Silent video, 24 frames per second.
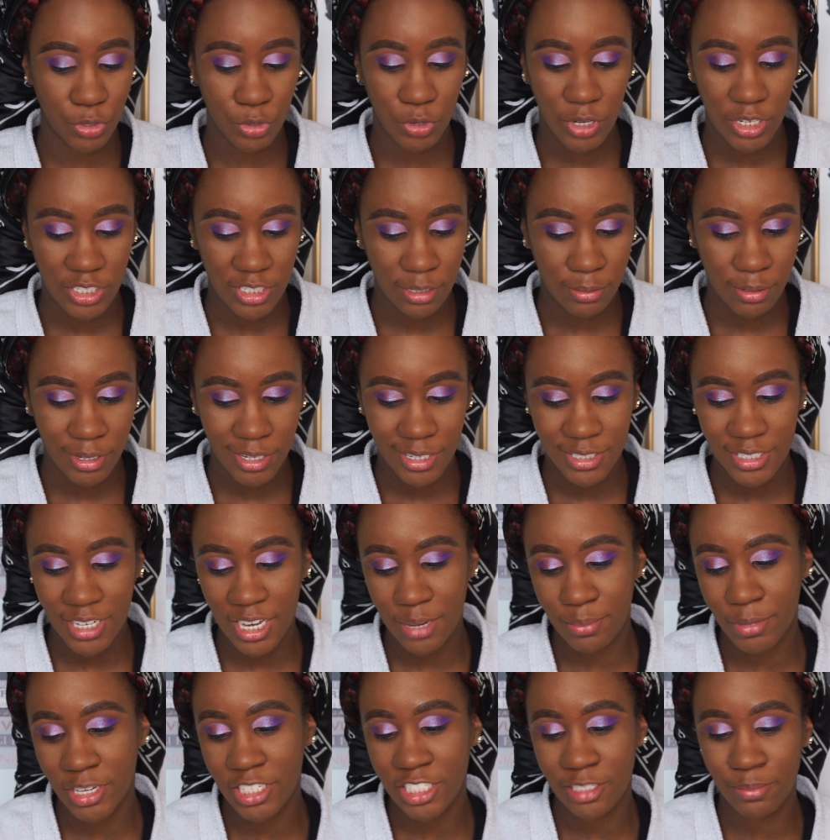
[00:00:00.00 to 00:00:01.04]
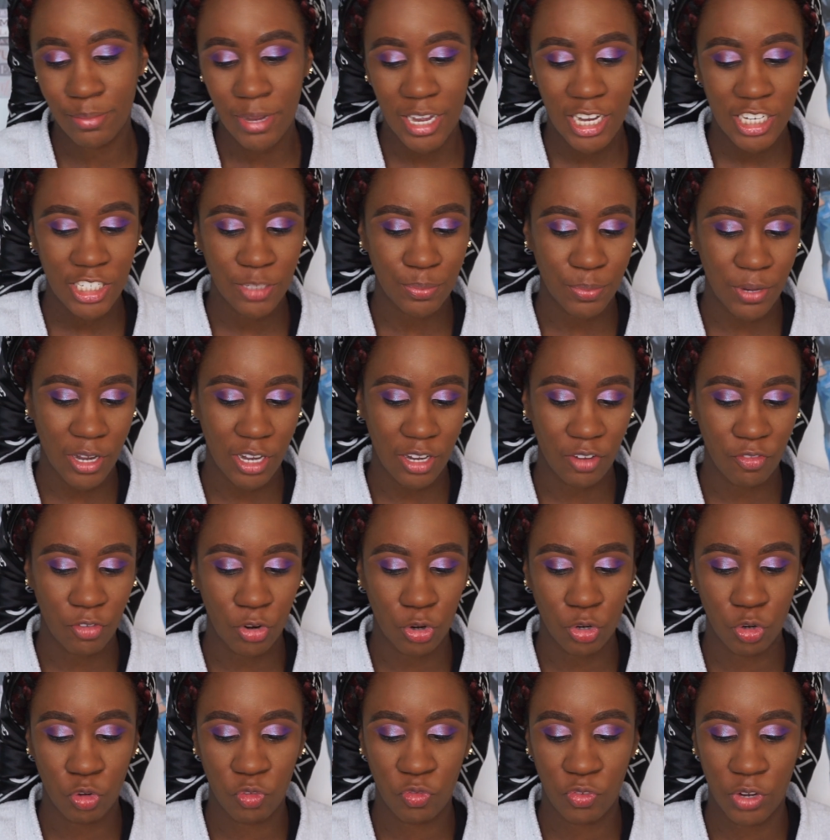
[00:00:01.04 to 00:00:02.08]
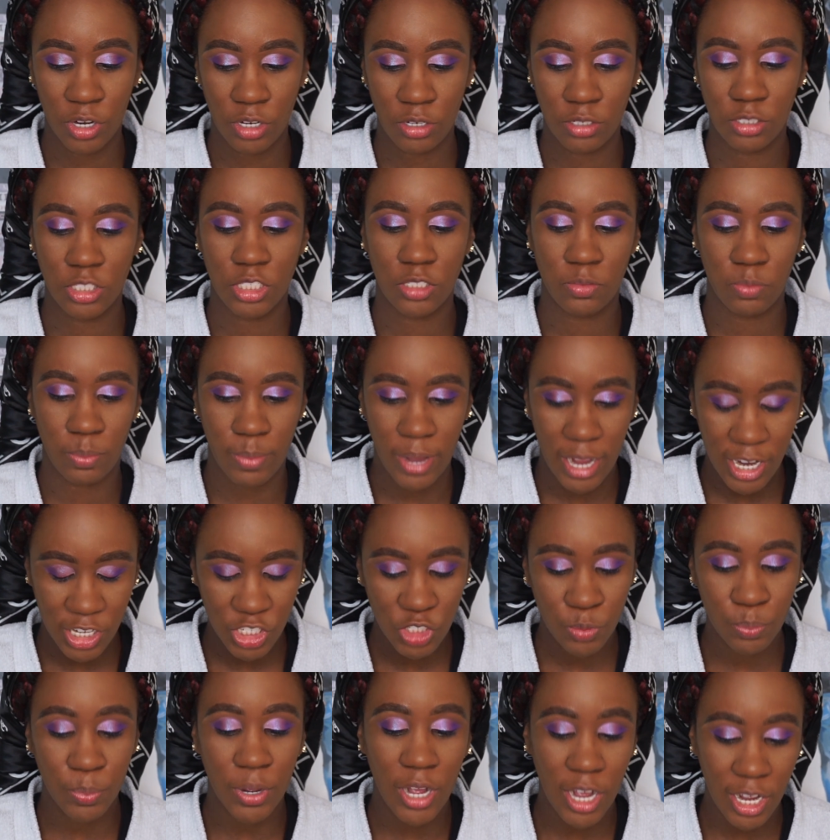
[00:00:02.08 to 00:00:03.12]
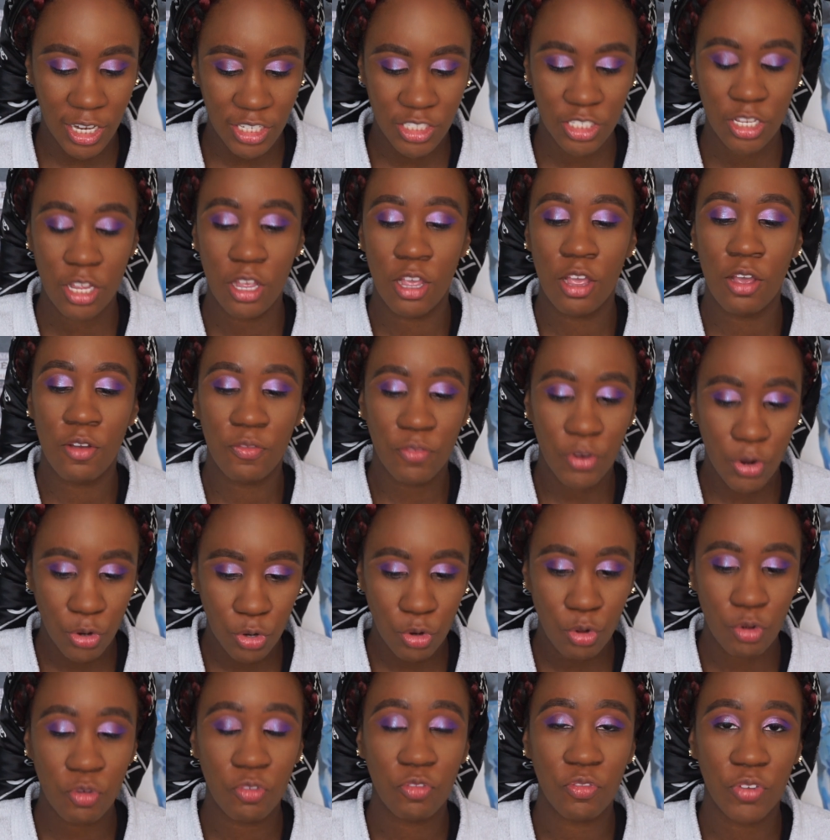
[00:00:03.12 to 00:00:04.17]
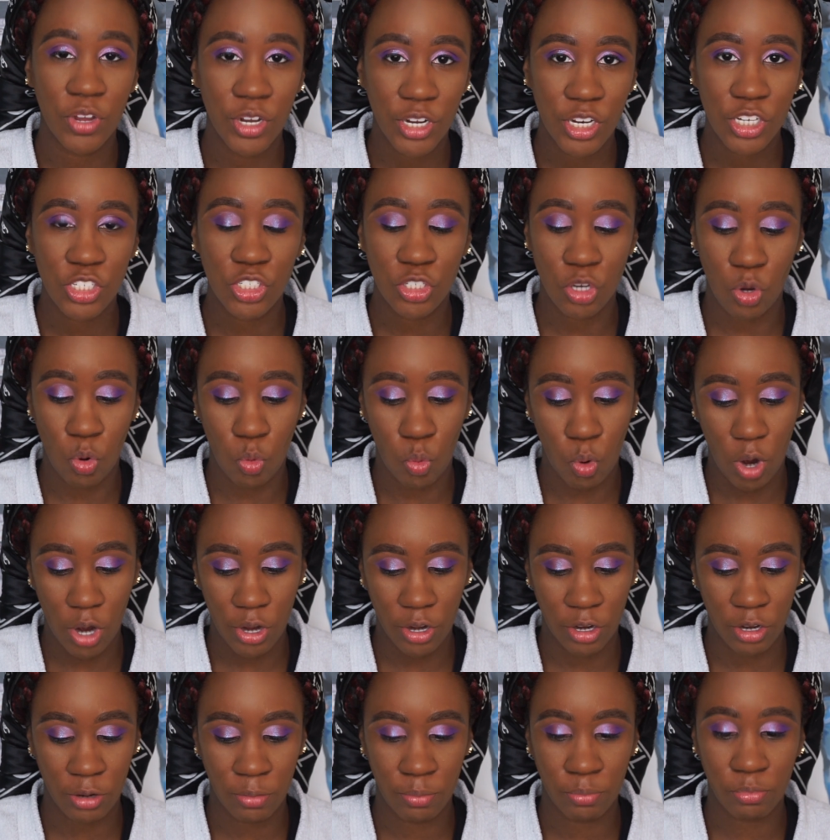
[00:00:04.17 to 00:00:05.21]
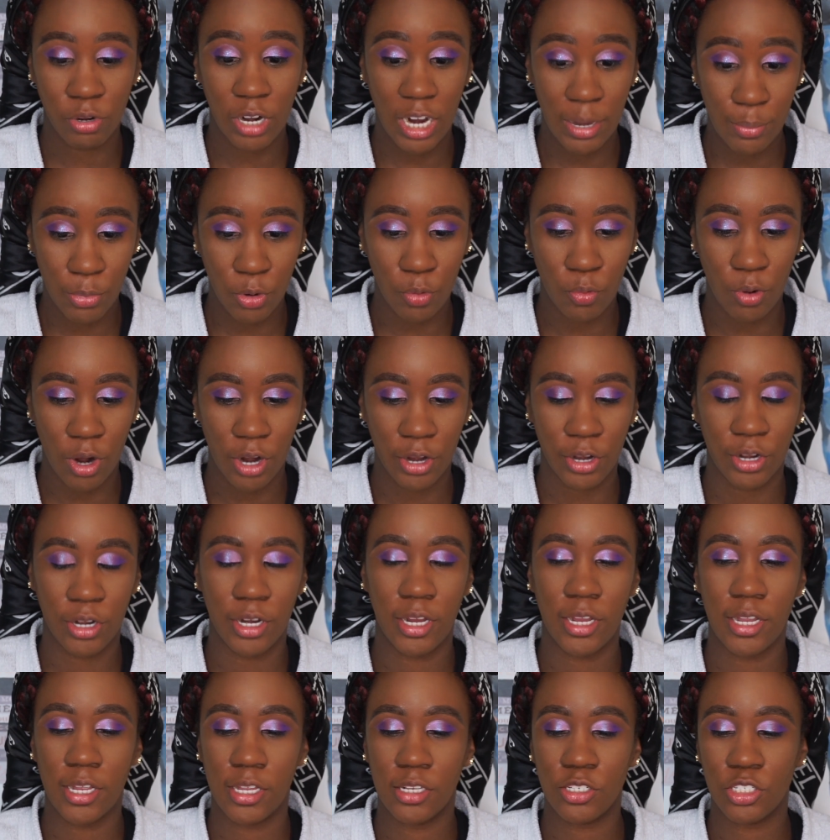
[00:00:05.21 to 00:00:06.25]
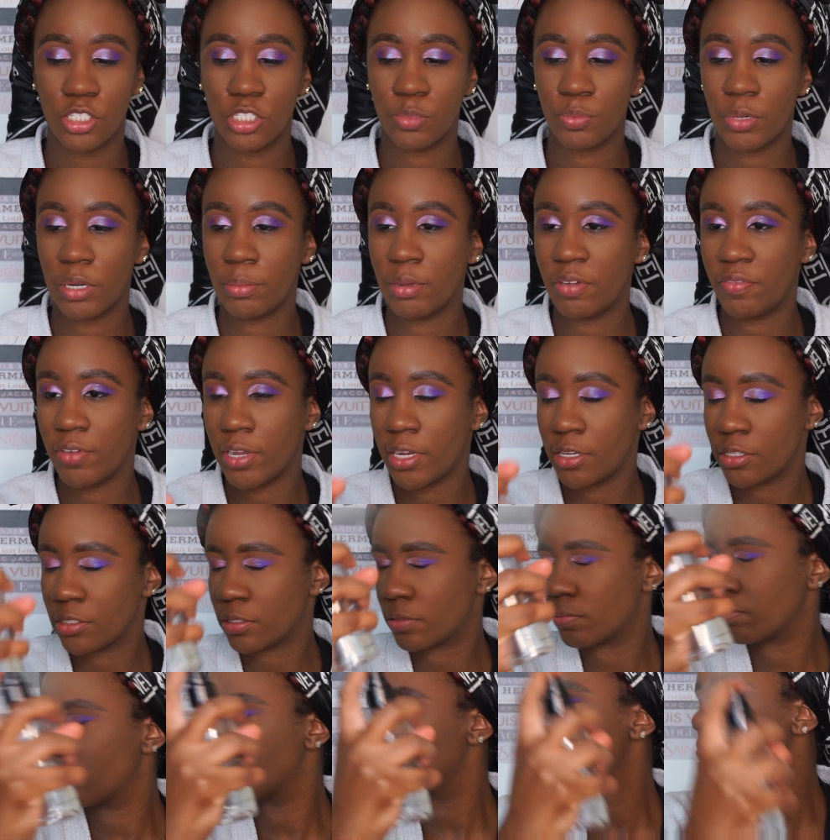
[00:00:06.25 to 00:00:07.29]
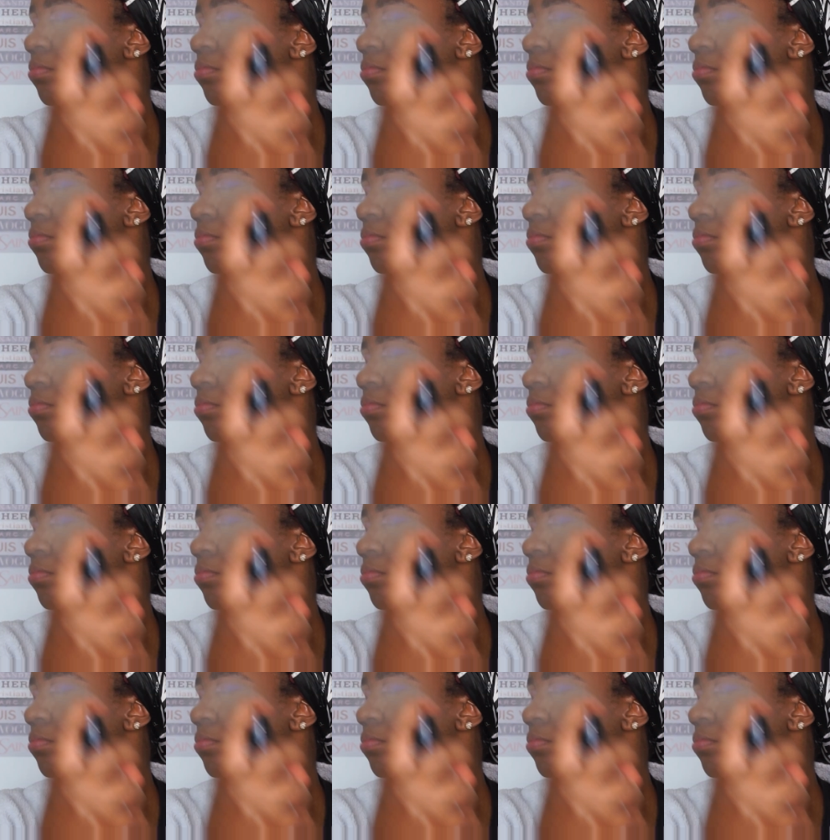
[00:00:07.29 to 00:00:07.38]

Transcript: real crazy, I'm gonna take my Smashbox Photo Fit, Smashbox Photo Finish Water, Primer Water, and just spray my face.